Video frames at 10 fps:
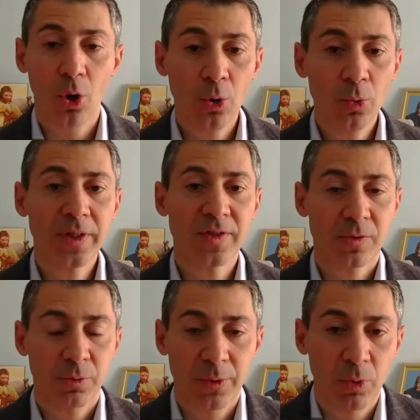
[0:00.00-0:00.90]

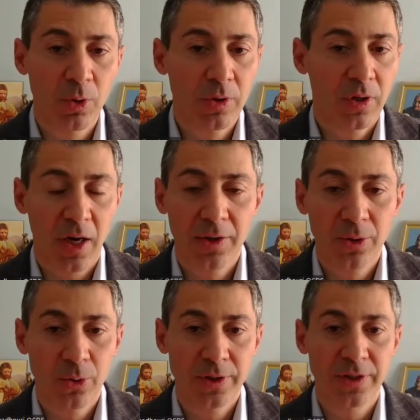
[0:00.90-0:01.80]
Always we walk
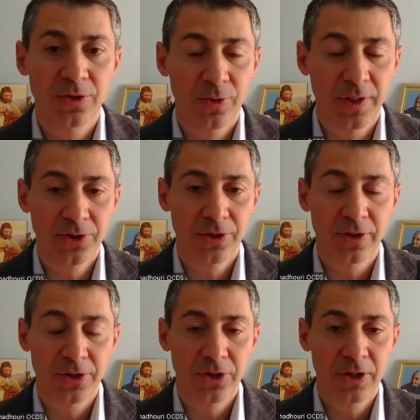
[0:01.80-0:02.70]
according to the
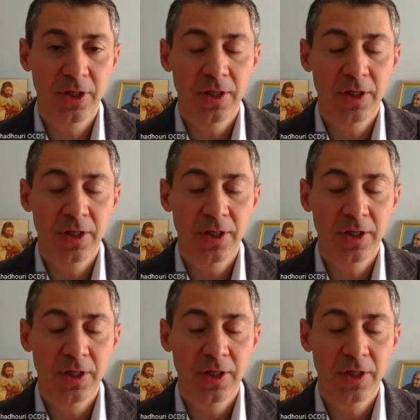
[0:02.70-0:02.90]
church.